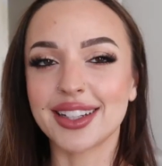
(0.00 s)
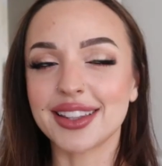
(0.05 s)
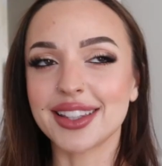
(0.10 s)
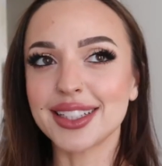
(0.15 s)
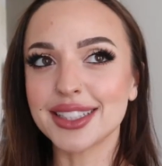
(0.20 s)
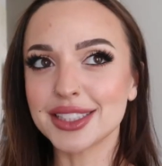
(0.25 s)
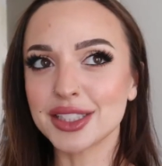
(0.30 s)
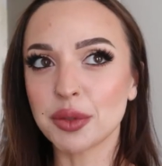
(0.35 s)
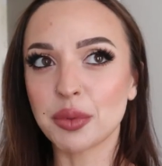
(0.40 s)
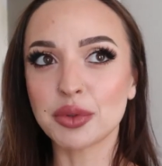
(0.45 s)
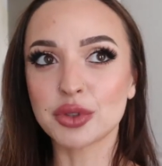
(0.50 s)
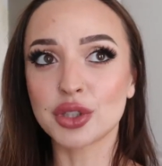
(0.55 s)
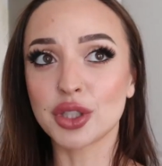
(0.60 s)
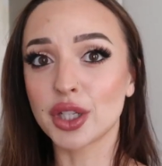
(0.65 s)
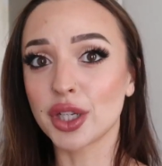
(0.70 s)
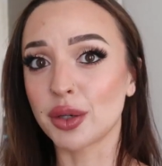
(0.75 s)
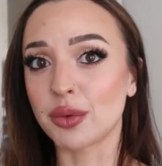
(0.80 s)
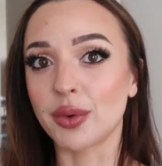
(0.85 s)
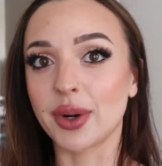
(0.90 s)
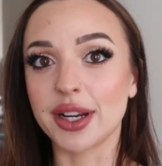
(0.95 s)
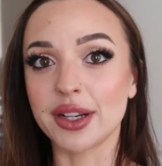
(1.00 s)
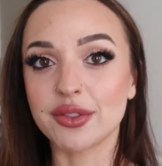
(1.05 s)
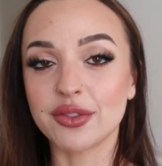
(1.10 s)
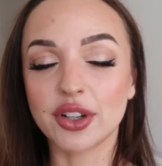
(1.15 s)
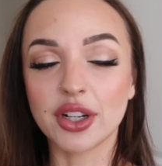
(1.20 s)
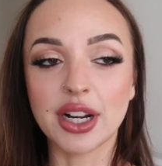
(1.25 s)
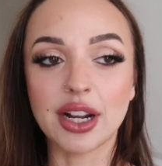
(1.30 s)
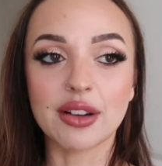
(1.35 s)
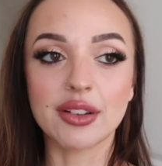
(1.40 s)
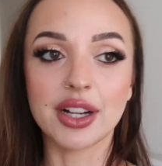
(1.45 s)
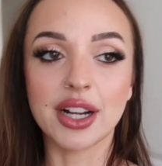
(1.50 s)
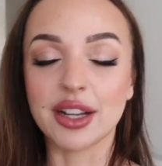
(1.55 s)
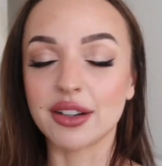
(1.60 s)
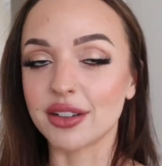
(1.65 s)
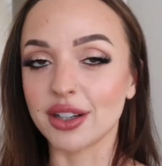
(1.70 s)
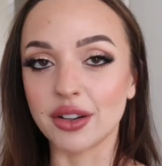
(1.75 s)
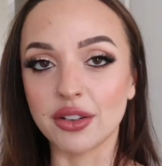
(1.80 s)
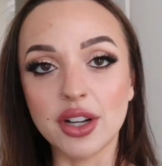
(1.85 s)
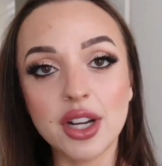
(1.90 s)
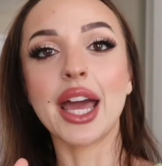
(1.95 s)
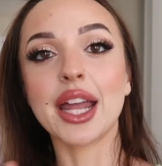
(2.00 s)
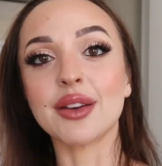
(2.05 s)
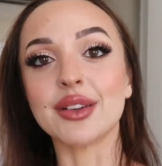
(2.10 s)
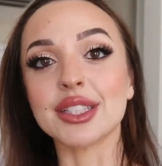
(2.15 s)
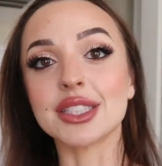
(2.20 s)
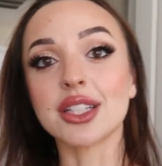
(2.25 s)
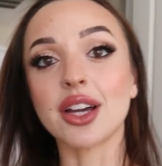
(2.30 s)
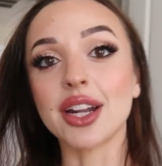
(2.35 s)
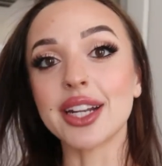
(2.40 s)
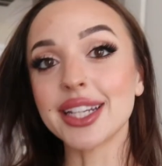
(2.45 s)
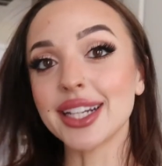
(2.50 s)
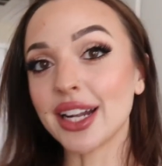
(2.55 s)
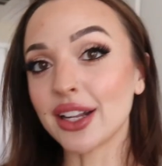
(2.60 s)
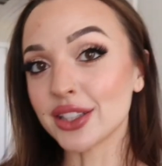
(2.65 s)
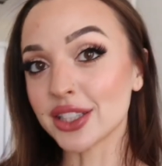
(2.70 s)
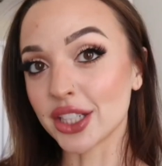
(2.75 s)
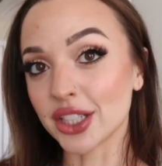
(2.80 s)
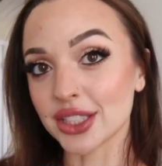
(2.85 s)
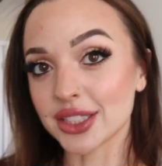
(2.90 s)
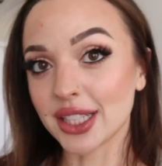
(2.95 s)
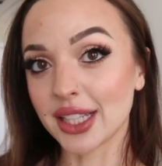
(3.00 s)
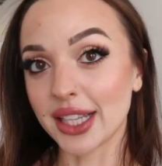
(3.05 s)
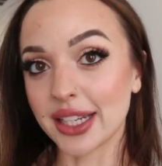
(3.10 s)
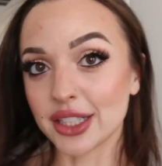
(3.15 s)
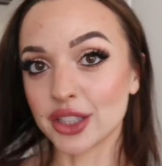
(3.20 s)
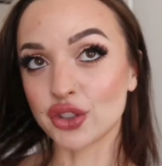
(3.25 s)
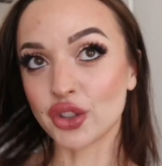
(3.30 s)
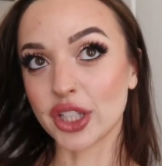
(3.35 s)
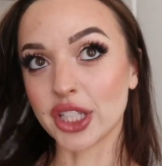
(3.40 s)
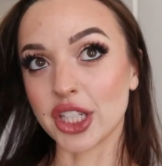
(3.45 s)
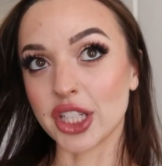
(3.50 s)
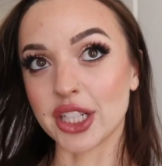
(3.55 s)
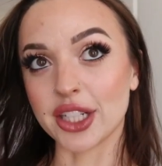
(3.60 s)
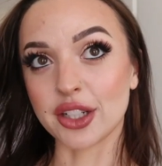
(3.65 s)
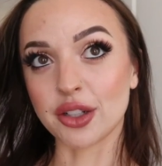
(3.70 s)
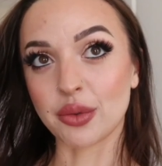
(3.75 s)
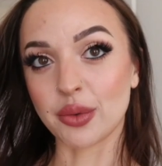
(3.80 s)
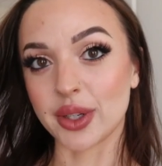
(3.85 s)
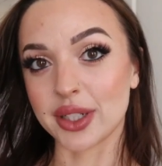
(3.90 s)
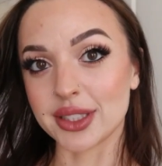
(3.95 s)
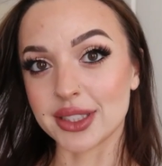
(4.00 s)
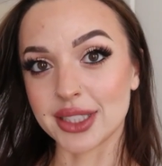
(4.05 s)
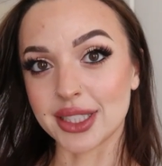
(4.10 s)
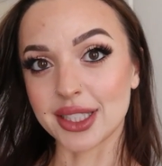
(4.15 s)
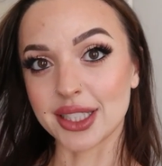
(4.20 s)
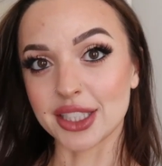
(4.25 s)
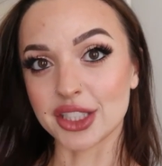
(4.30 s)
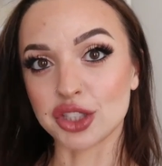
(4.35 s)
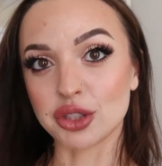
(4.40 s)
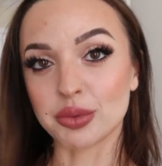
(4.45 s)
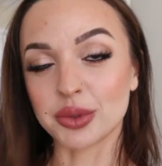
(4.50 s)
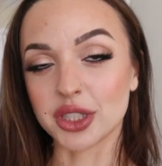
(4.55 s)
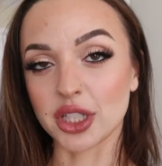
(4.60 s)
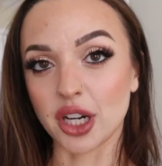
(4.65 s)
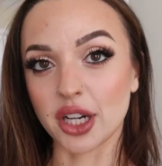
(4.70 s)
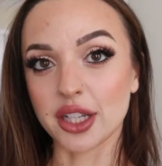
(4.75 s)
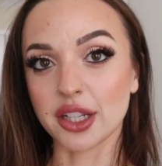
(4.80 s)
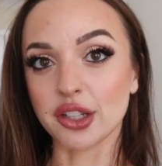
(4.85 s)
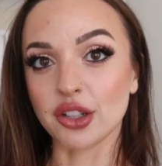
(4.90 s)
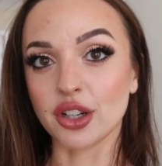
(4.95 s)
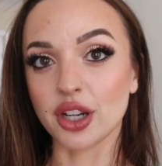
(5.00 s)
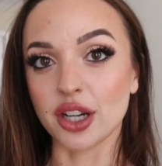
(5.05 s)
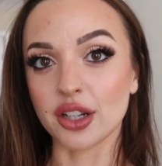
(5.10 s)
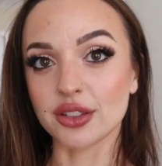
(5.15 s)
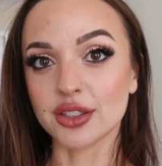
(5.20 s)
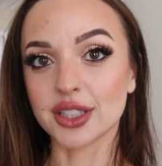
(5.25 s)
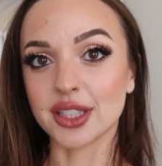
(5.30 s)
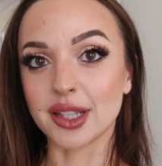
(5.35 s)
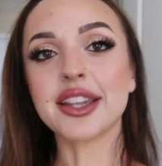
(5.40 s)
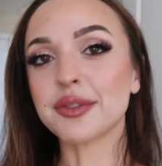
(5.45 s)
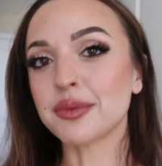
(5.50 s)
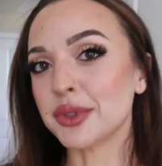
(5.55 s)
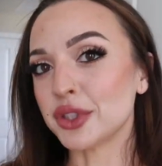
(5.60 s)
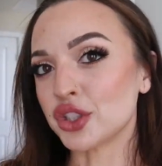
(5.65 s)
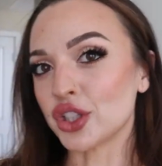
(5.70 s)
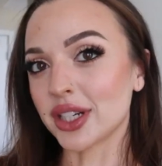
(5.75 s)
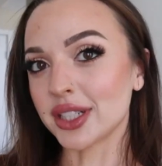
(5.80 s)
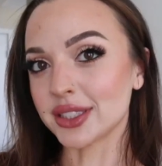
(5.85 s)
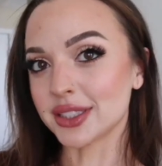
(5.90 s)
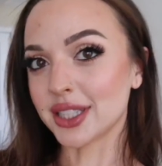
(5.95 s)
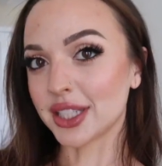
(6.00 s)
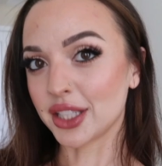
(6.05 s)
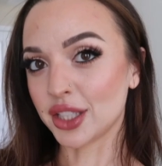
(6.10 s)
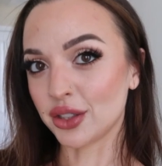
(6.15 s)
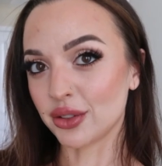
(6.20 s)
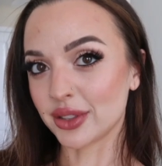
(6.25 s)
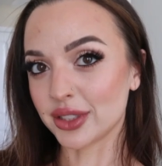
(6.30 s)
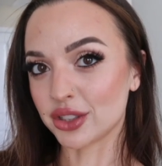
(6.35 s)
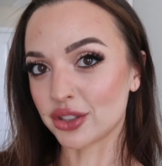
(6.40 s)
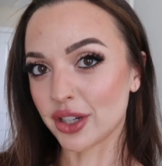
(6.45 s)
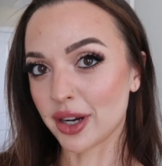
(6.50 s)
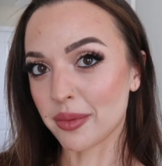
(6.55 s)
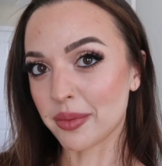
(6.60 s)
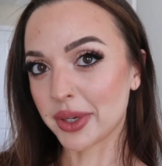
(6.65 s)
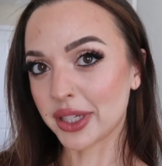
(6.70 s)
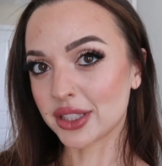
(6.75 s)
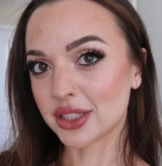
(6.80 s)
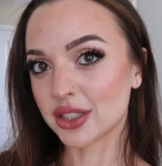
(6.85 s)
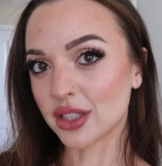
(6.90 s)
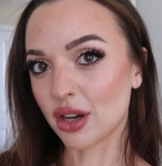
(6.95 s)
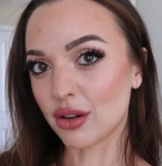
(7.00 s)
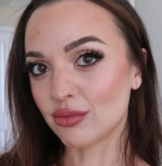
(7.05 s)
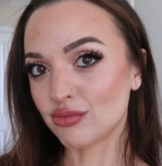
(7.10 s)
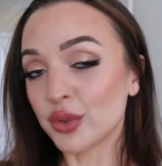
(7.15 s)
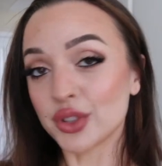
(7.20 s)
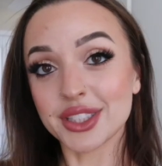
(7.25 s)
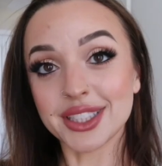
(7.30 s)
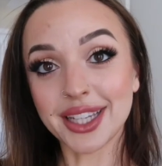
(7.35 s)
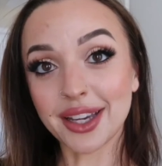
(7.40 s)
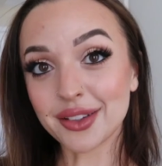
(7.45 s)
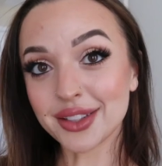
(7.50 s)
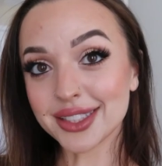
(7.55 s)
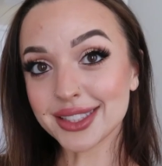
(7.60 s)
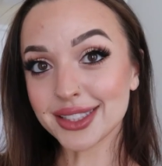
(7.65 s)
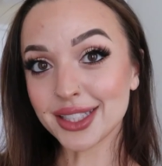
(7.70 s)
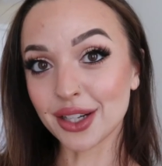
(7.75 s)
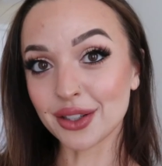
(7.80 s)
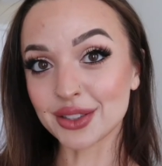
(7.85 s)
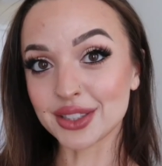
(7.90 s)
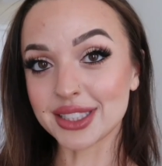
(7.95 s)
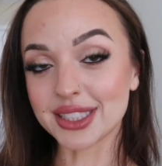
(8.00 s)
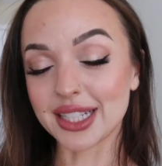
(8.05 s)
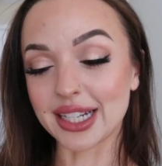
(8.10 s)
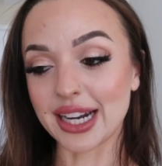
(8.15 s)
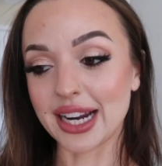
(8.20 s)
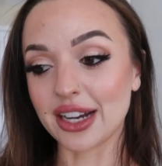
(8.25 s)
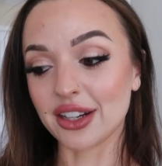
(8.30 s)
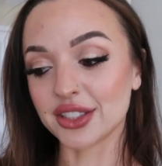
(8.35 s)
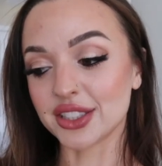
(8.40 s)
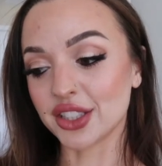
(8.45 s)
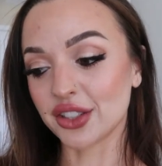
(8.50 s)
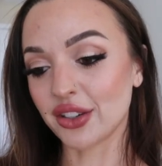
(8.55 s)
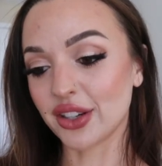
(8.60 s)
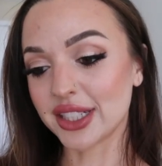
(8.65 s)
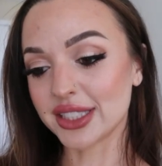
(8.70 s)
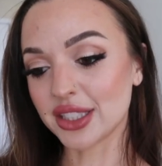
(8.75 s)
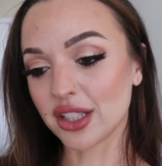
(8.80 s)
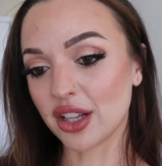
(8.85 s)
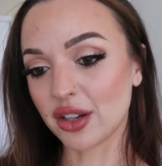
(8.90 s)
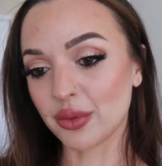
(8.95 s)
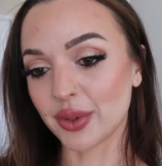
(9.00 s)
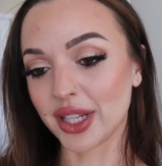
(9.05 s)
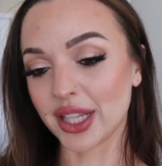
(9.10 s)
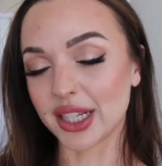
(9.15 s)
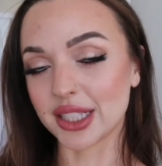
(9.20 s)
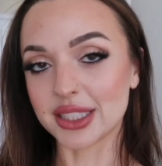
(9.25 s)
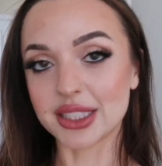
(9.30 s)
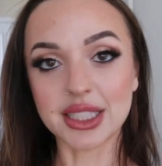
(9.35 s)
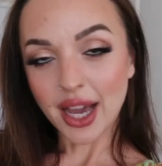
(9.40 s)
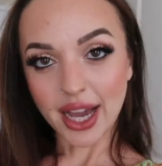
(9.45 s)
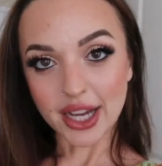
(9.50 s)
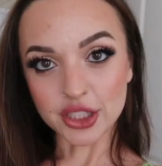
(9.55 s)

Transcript: And I think it's supposed to like rain for an hour. I don't know. Anyways, gotta get out there because the lighting's really good. I don't want it to get like super dark and gross. And then be trying to take cute Instagram pics. So we'll see how this goes today. I'll take you guys along with us.